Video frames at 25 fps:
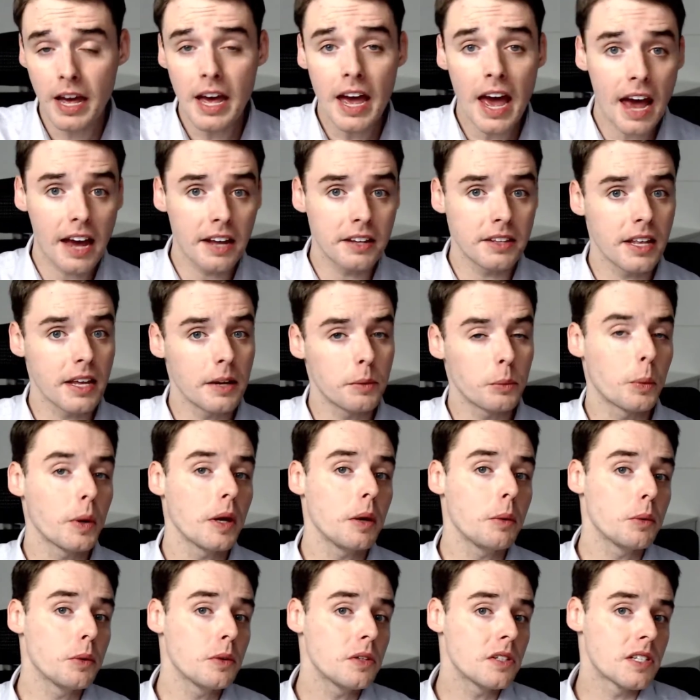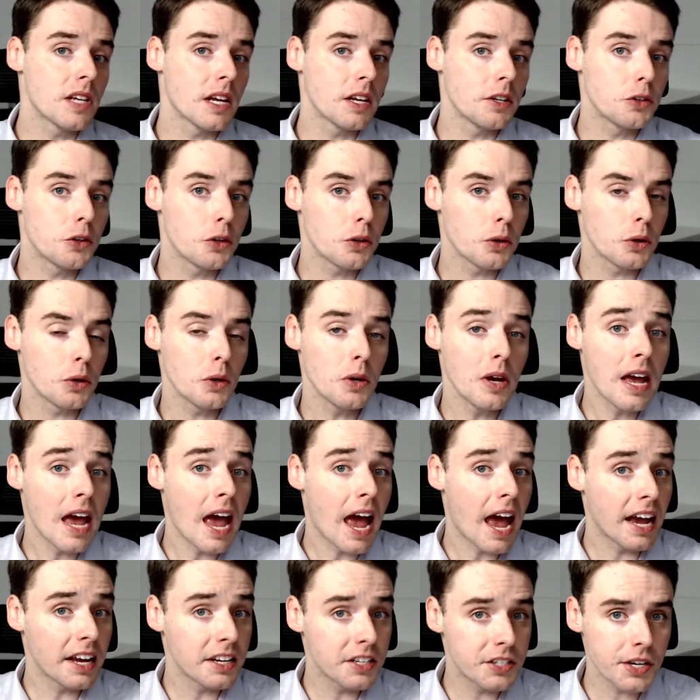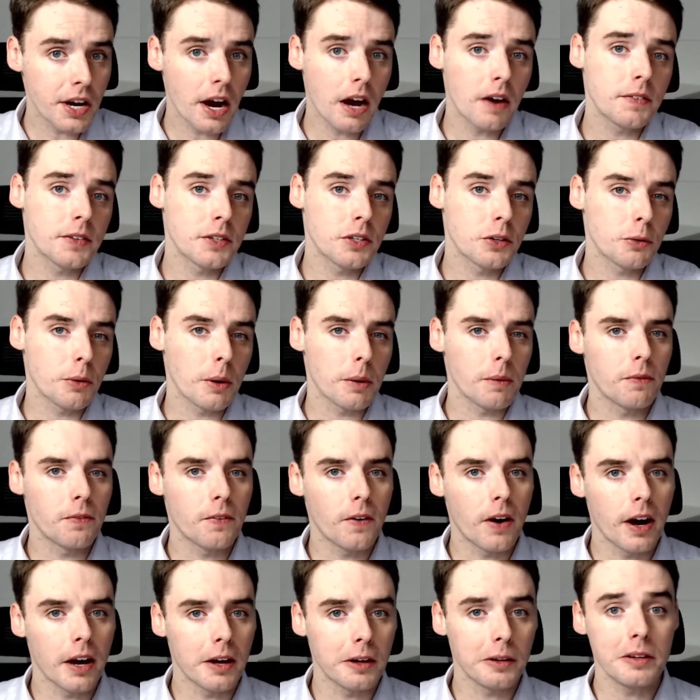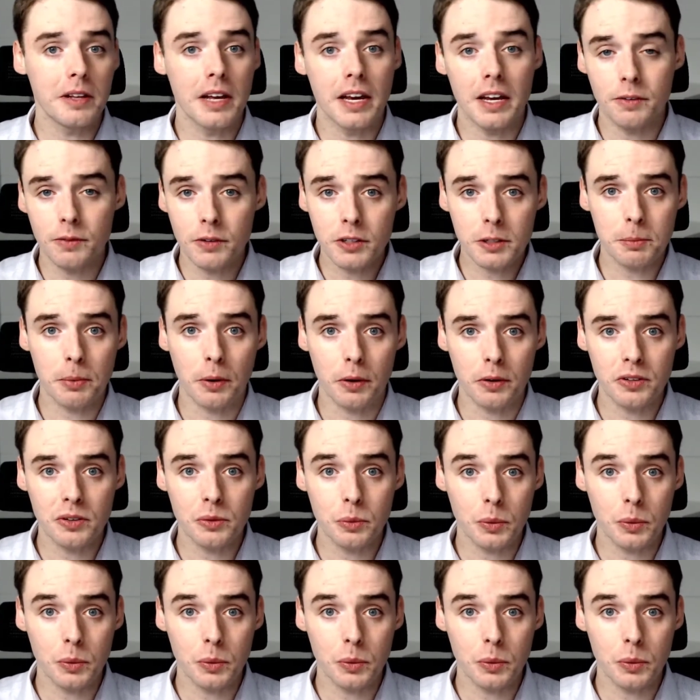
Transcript: and then we will send you a JavaScript file in response,